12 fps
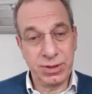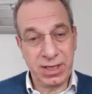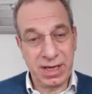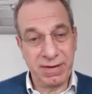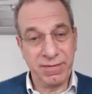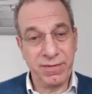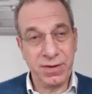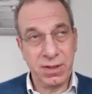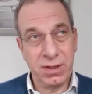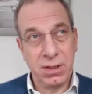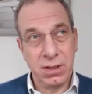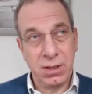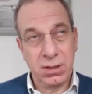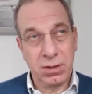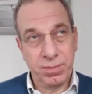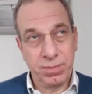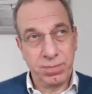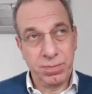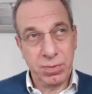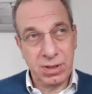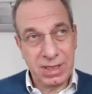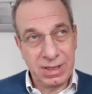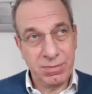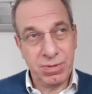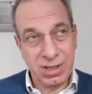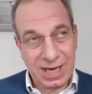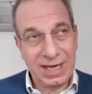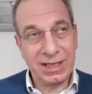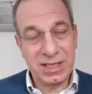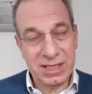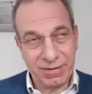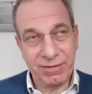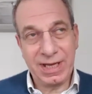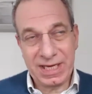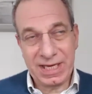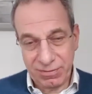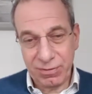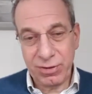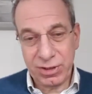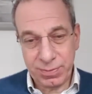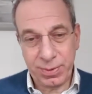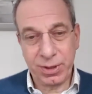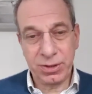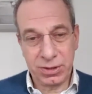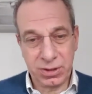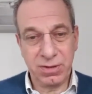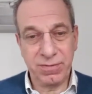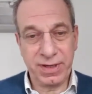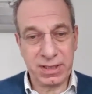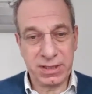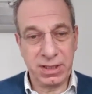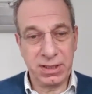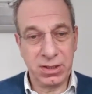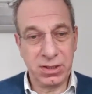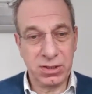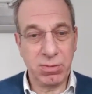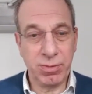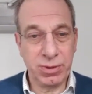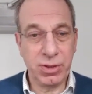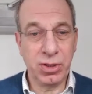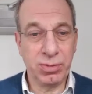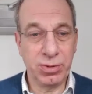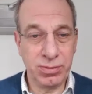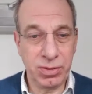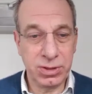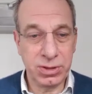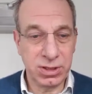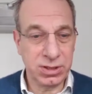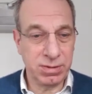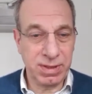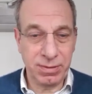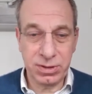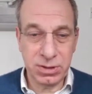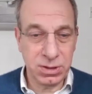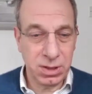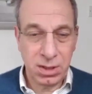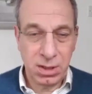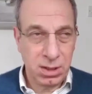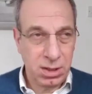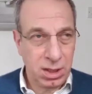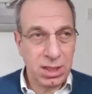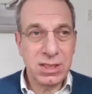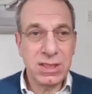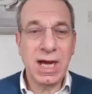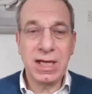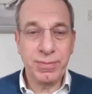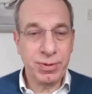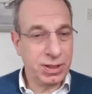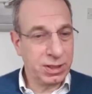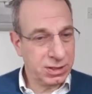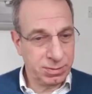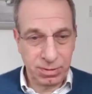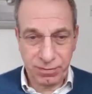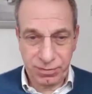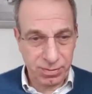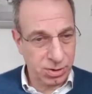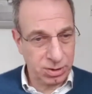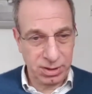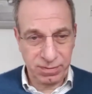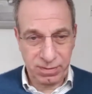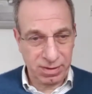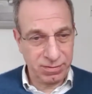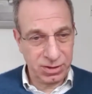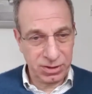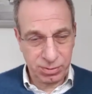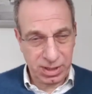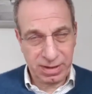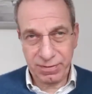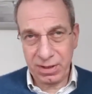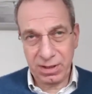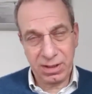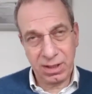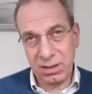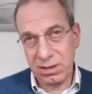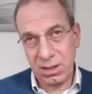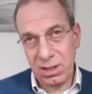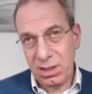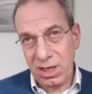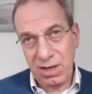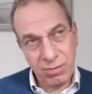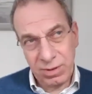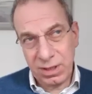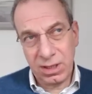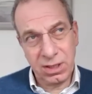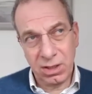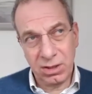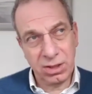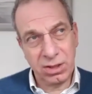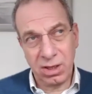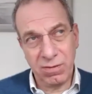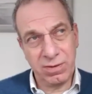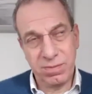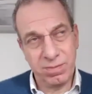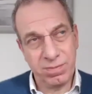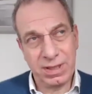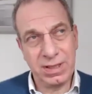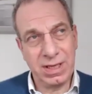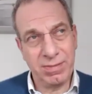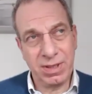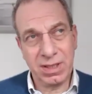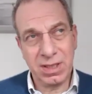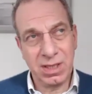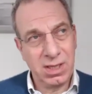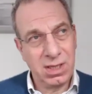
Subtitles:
would have likely to have less of a response to the vaccine than someone with a normal immune system. That was entirely predictable from all the evidence we have. And even within the COVID pandemic,